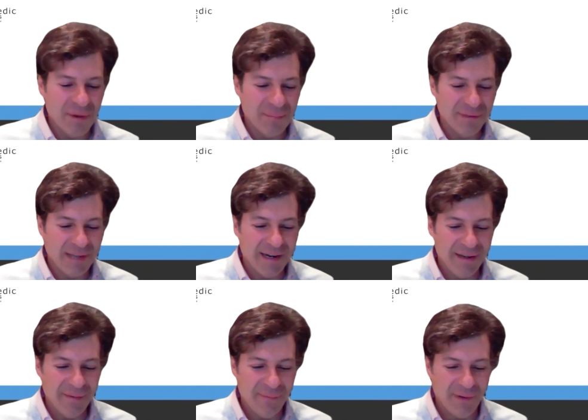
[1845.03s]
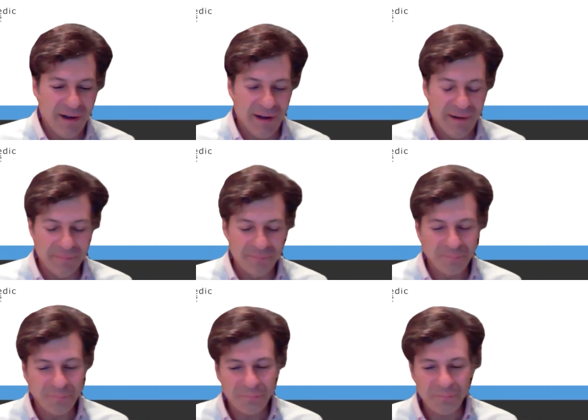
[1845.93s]
representative
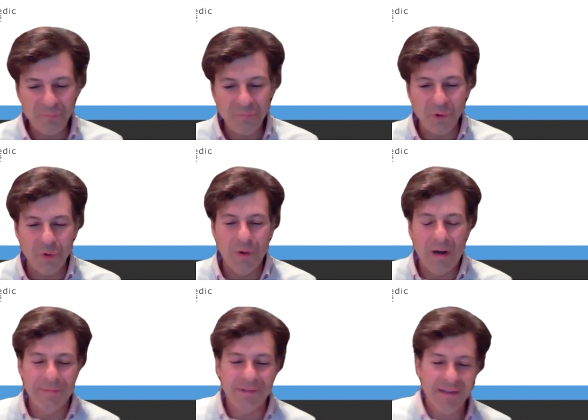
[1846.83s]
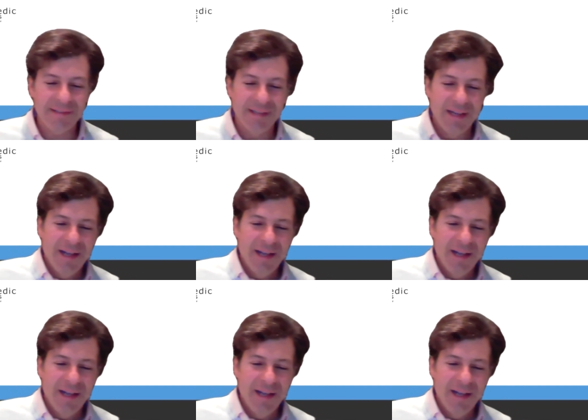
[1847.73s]
who helps us.